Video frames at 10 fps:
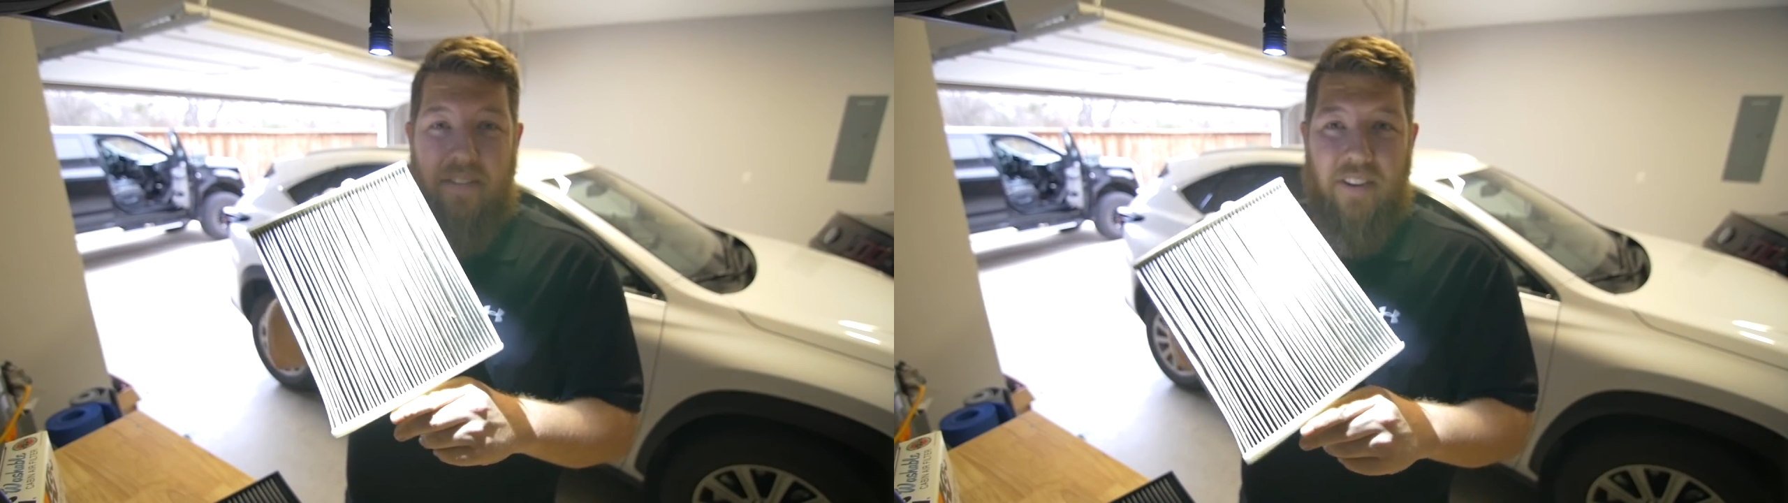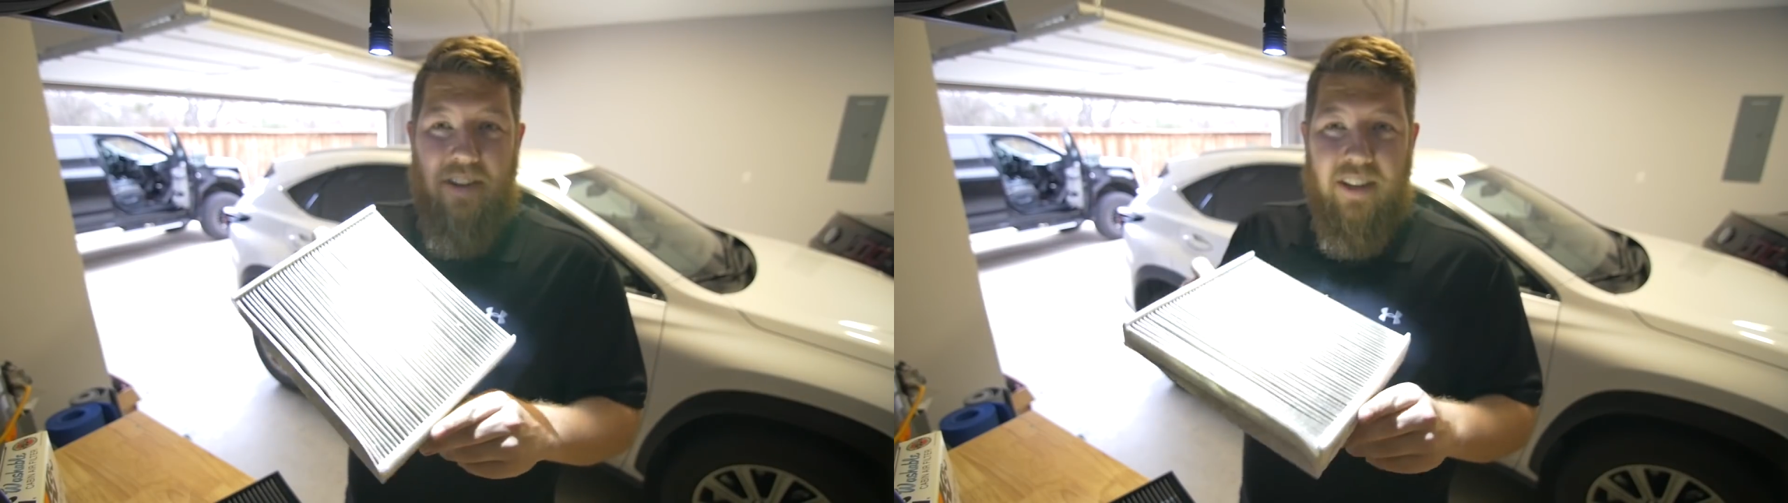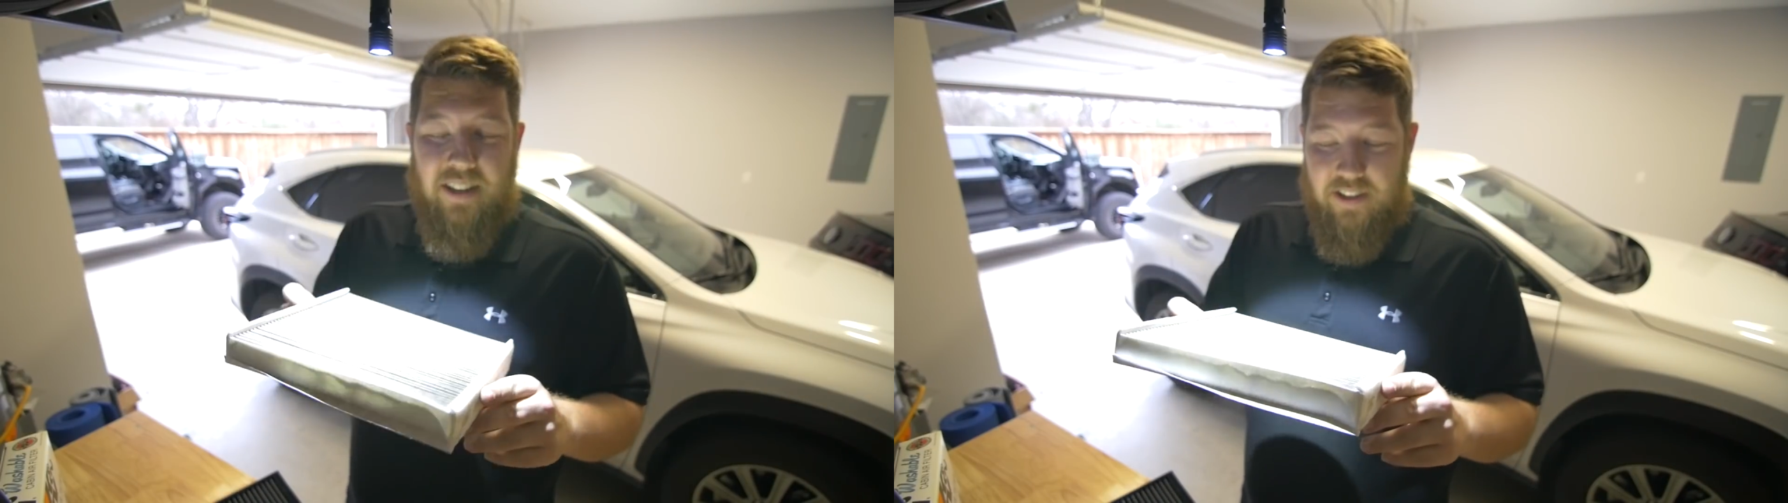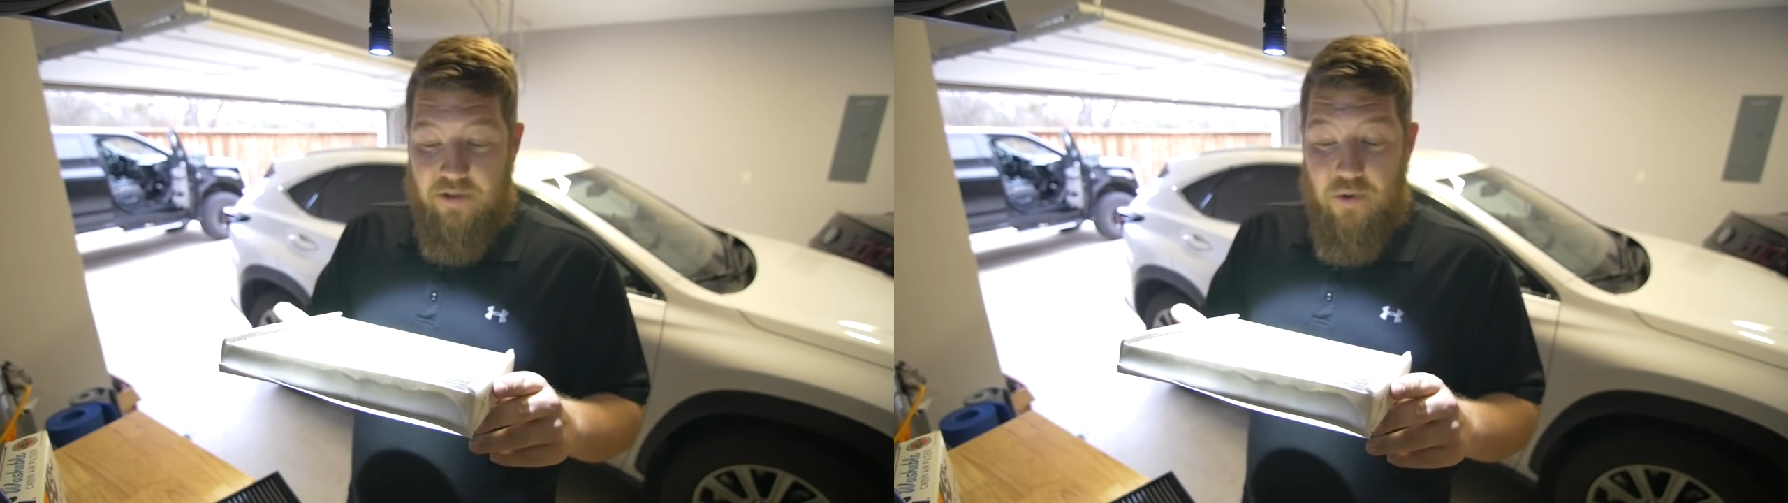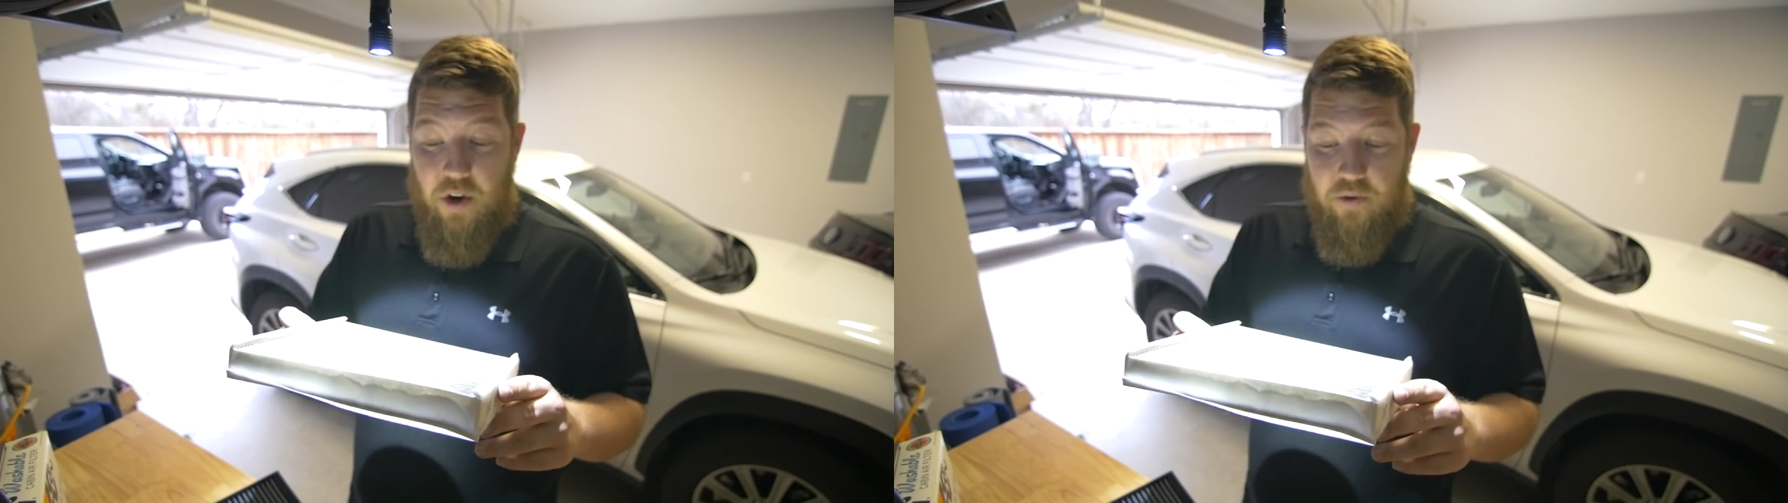of here, because it's
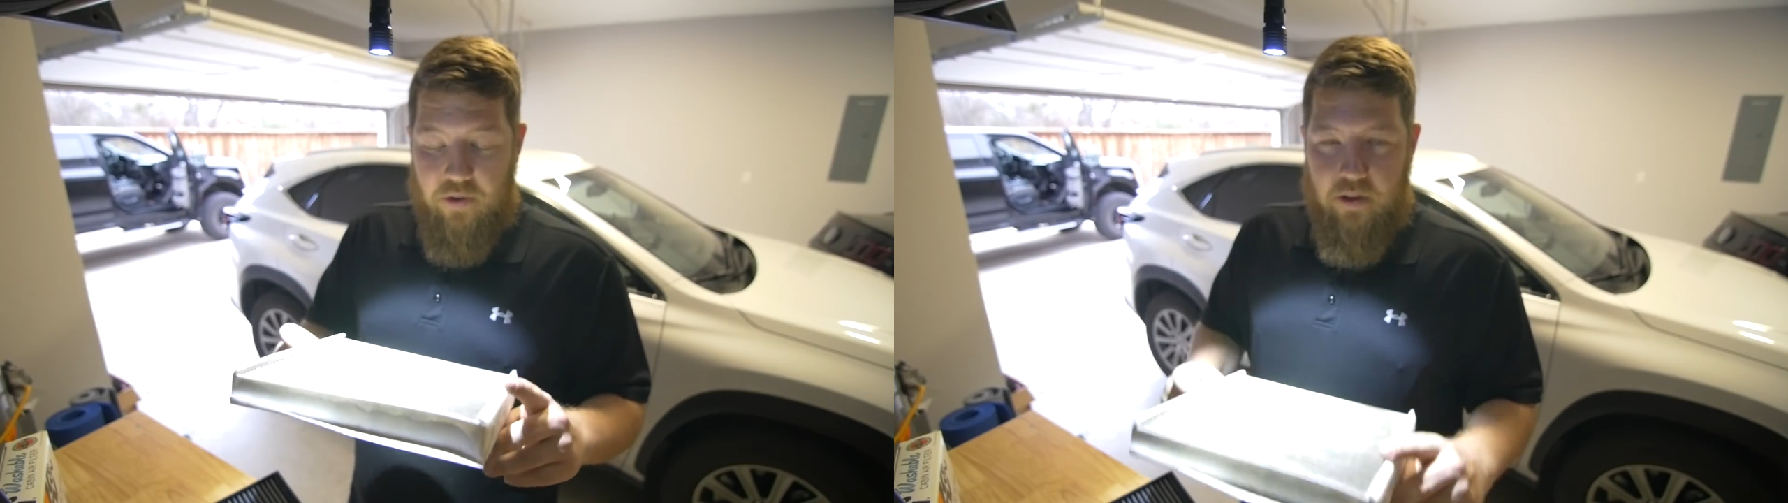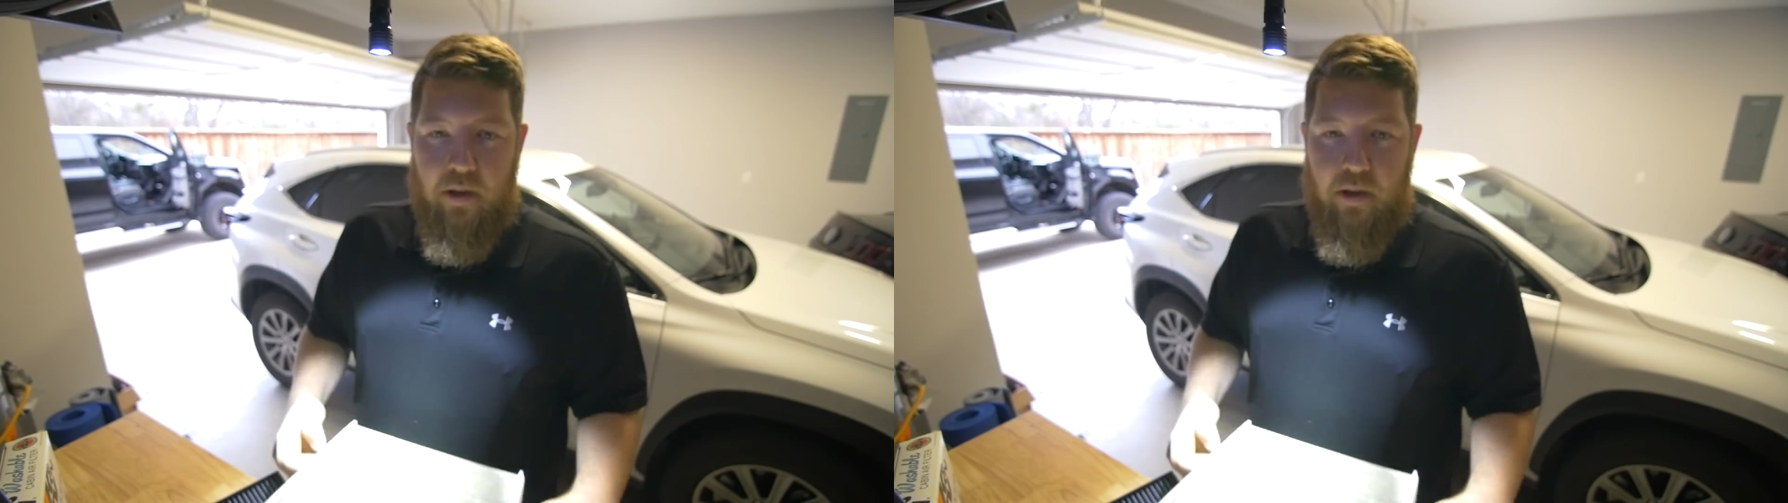gross.